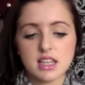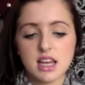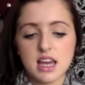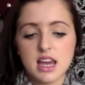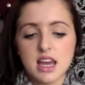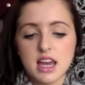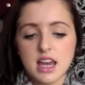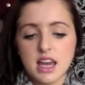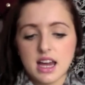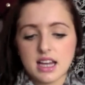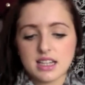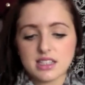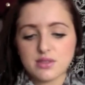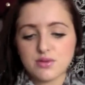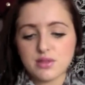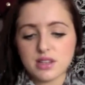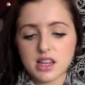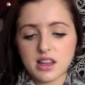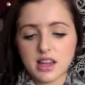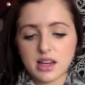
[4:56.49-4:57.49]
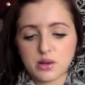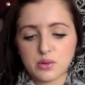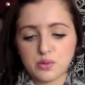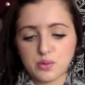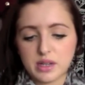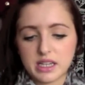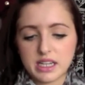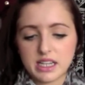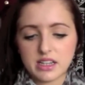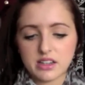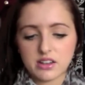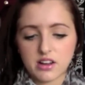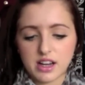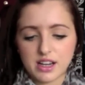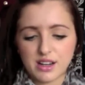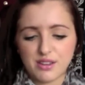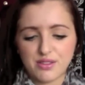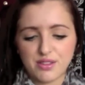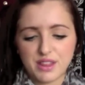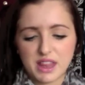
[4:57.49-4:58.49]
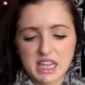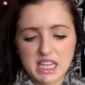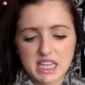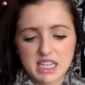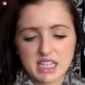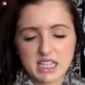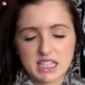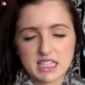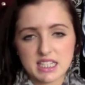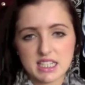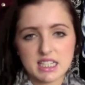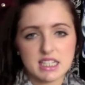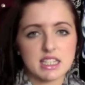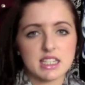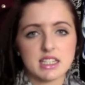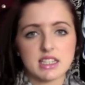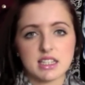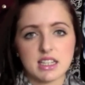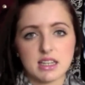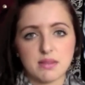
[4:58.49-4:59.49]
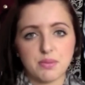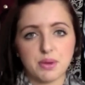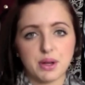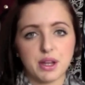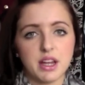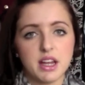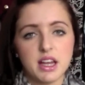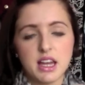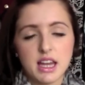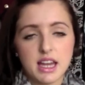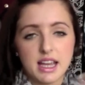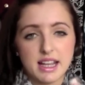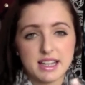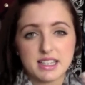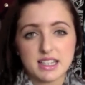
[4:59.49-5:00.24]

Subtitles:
It has a really like weird kind of thick consistency, but it